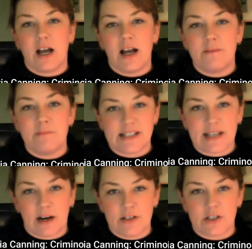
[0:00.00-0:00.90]

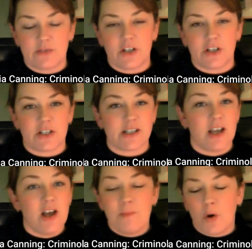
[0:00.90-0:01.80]
miscarriages of justice,
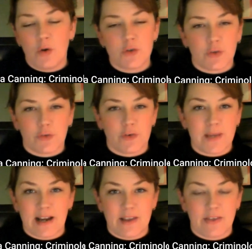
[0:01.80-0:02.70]
but also for me,
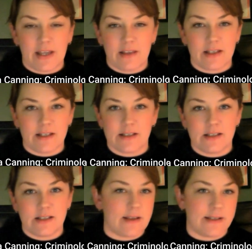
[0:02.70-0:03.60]
I think the
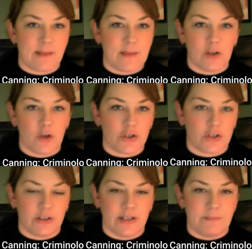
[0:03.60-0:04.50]

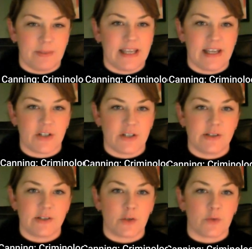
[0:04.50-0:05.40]
zemiological implications.
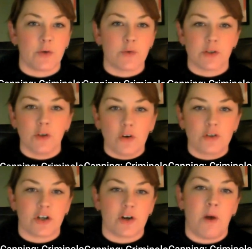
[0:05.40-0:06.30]
So those
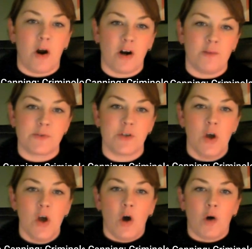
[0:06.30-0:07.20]
long-term harms
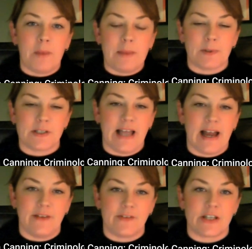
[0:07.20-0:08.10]
on people's
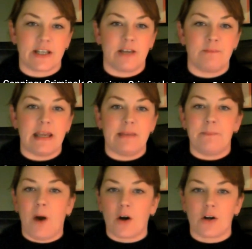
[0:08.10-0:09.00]
lives that can be
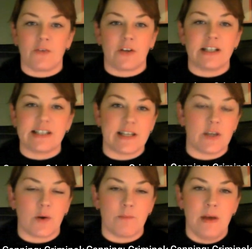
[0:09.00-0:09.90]
part of a
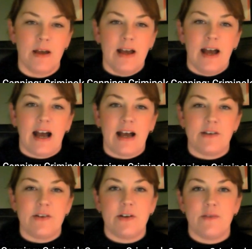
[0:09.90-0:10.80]
continuum,
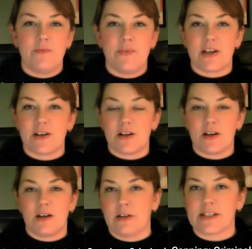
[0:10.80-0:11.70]
and that
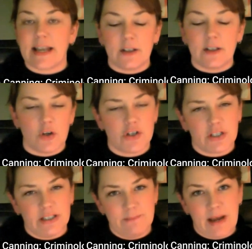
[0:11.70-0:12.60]
the
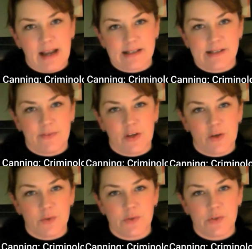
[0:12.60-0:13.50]
psychological impacts of
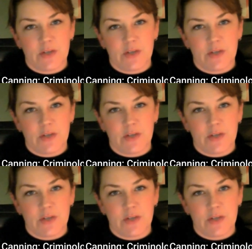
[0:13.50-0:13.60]
those,